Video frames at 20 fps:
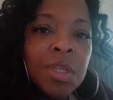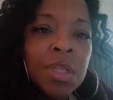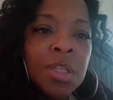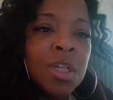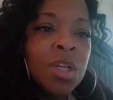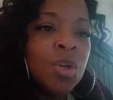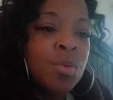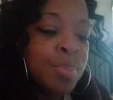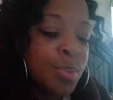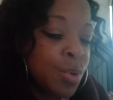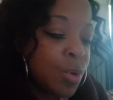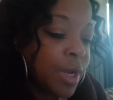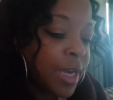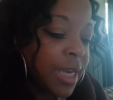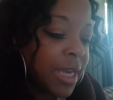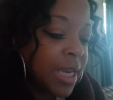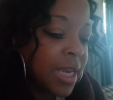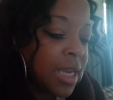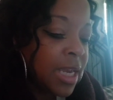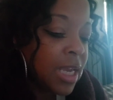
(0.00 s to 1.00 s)
The little
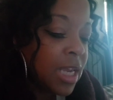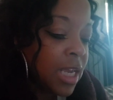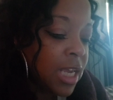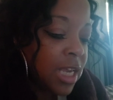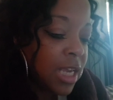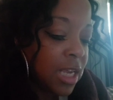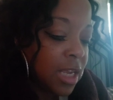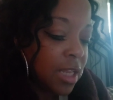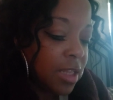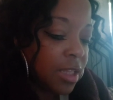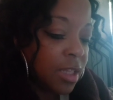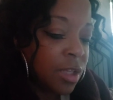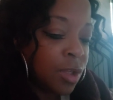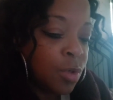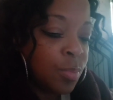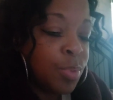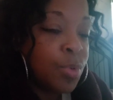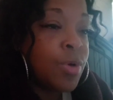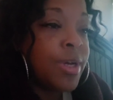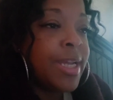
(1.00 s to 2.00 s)
boy,
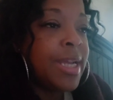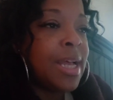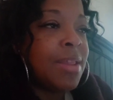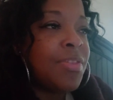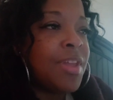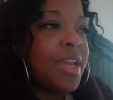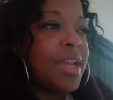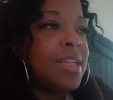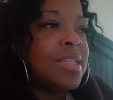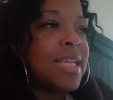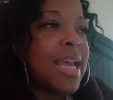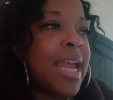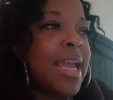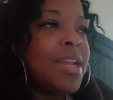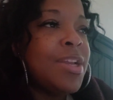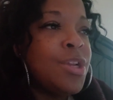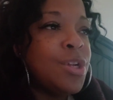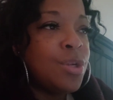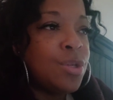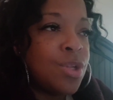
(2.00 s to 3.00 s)
I think, is
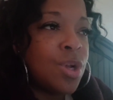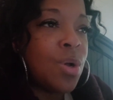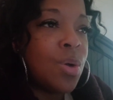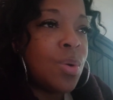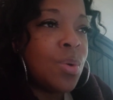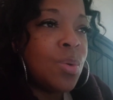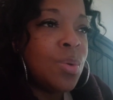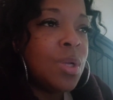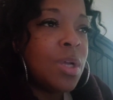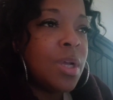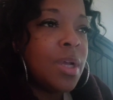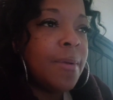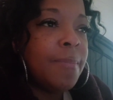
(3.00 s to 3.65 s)
8 years old,